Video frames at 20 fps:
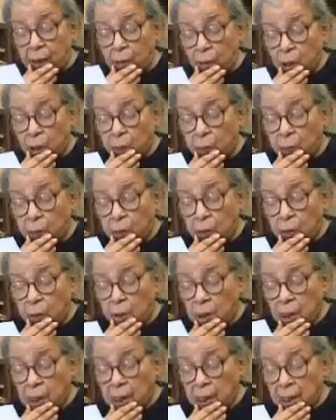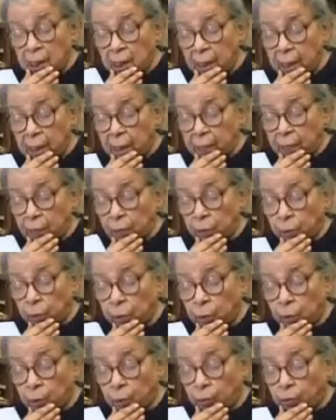mad Haripada climbs to
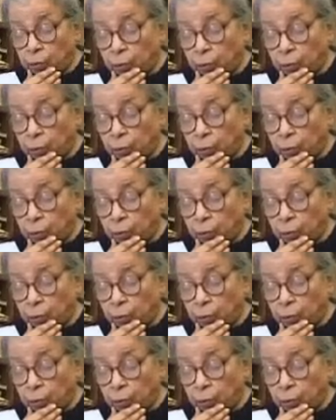the